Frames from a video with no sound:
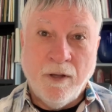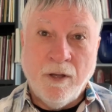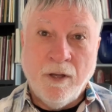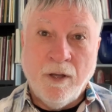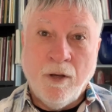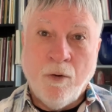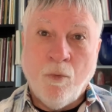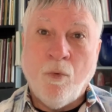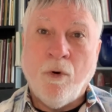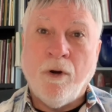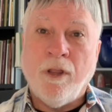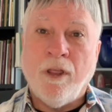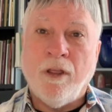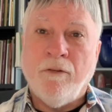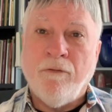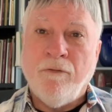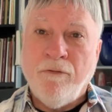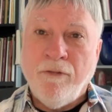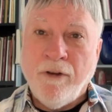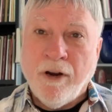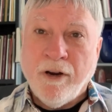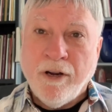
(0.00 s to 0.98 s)
one of the
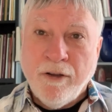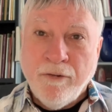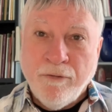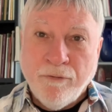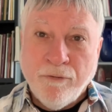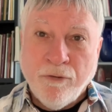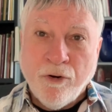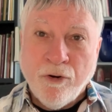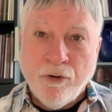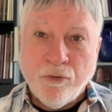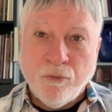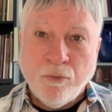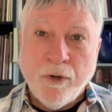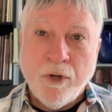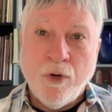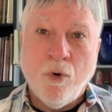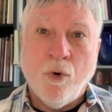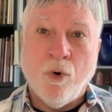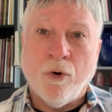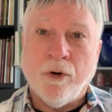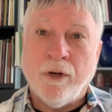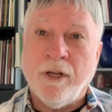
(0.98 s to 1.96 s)
very first
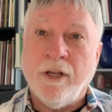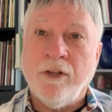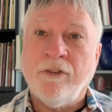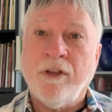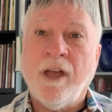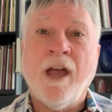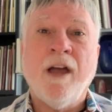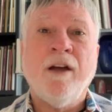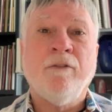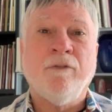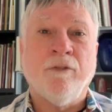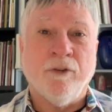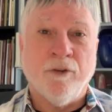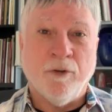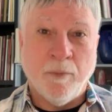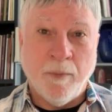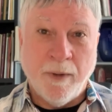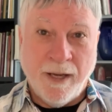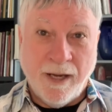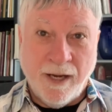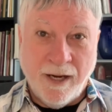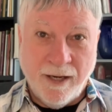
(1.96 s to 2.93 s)
recordings ever
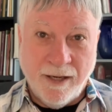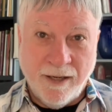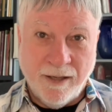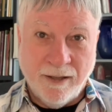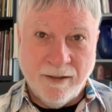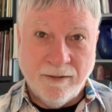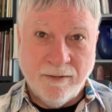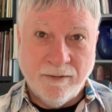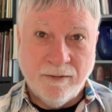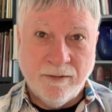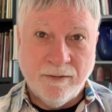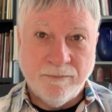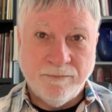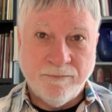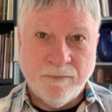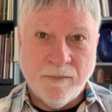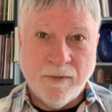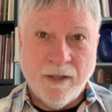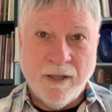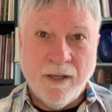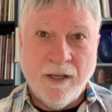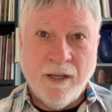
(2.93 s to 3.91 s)
made.
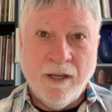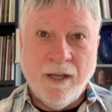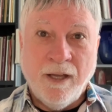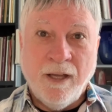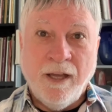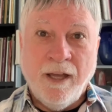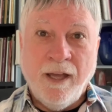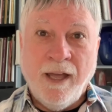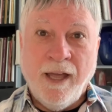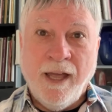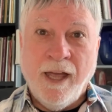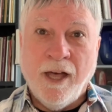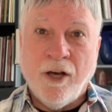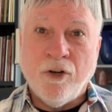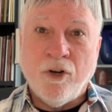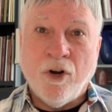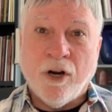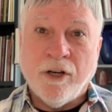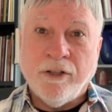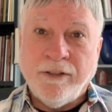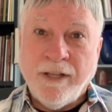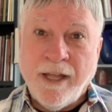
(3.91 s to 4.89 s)

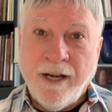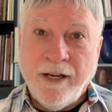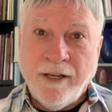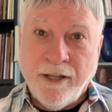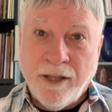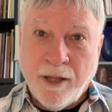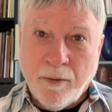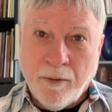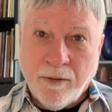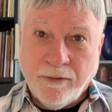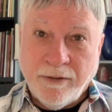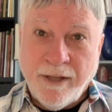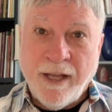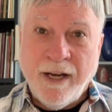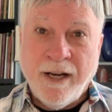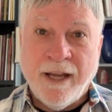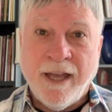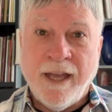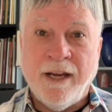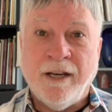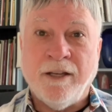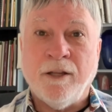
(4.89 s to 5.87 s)
Elgar
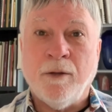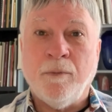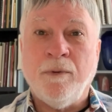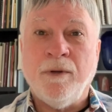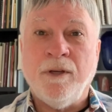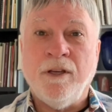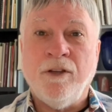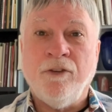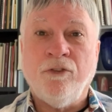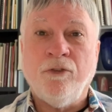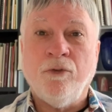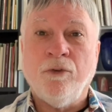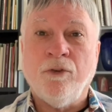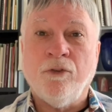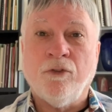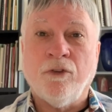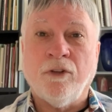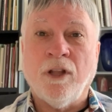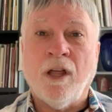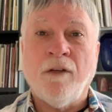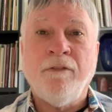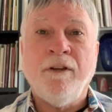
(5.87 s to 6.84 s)
dedicated the piece to his
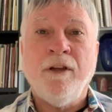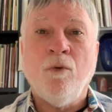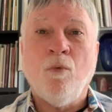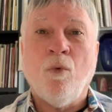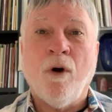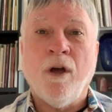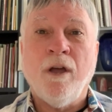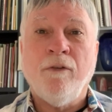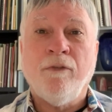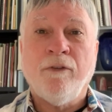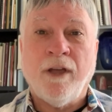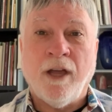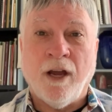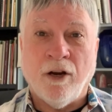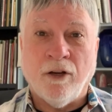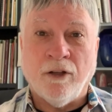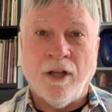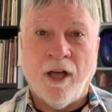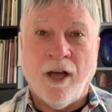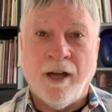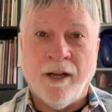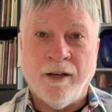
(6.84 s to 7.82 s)
loving wife
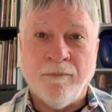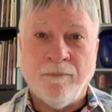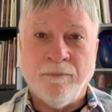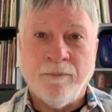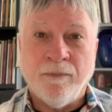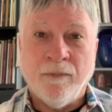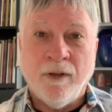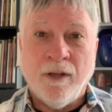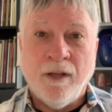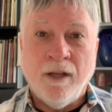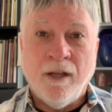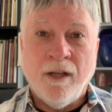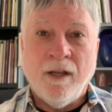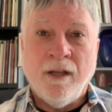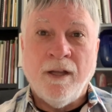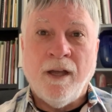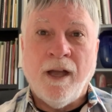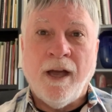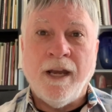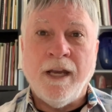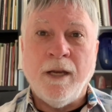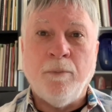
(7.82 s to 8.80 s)
Caroline,
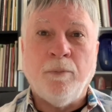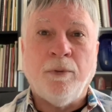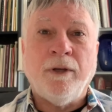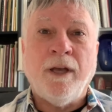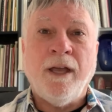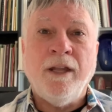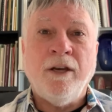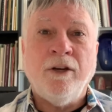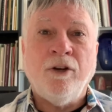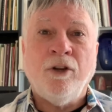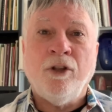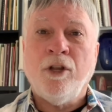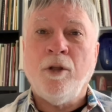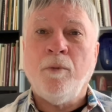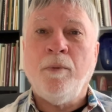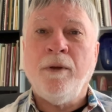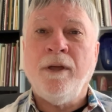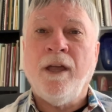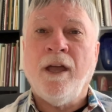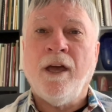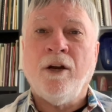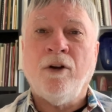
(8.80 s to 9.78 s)
and he played it on the
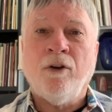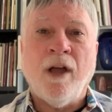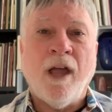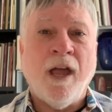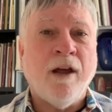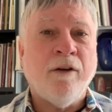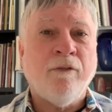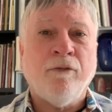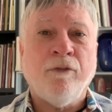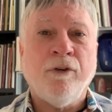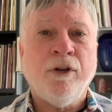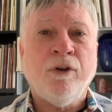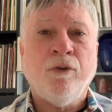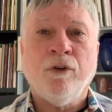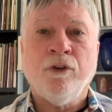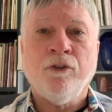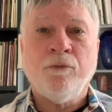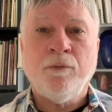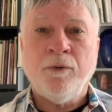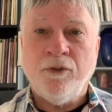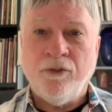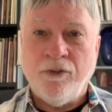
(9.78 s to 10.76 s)
piano every
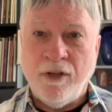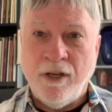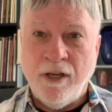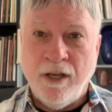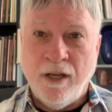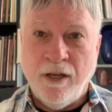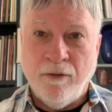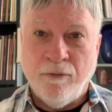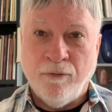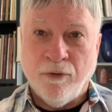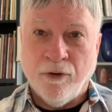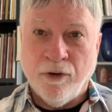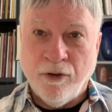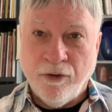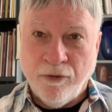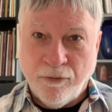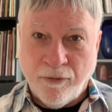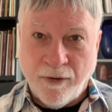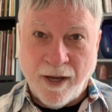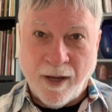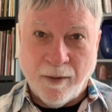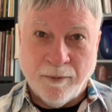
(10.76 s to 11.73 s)
Christmas Eve for his
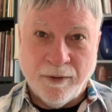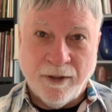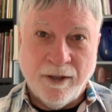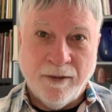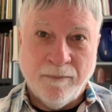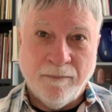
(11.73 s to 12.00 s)
family.